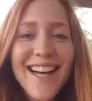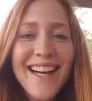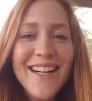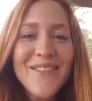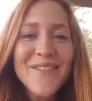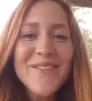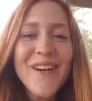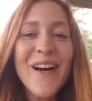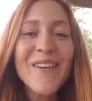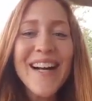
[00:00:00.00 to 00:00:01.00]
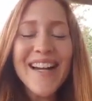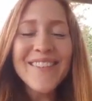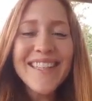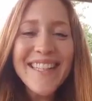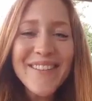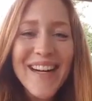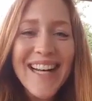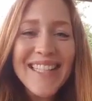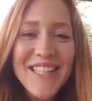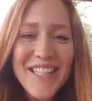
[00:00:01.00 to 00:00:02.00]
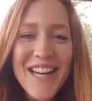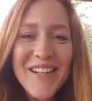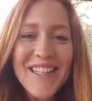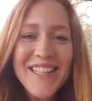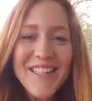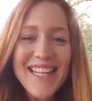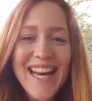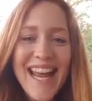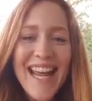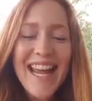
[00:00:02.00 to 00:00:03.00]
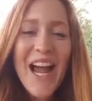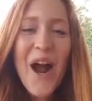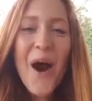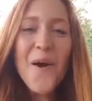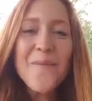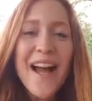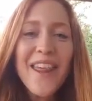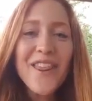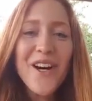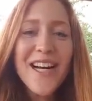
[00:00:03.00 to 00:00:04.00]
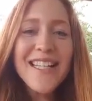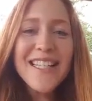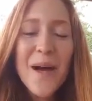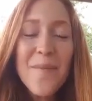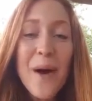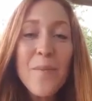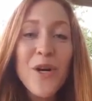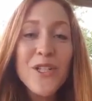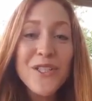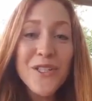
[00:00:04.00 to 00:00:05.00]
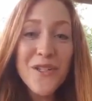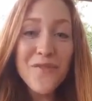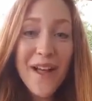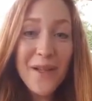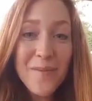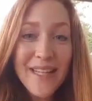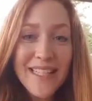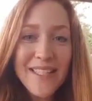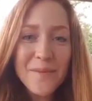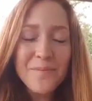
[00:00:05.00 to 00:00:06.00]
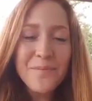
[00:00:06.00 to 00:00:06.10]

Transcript: But what I really want to share with you today are my thoughts about personal development.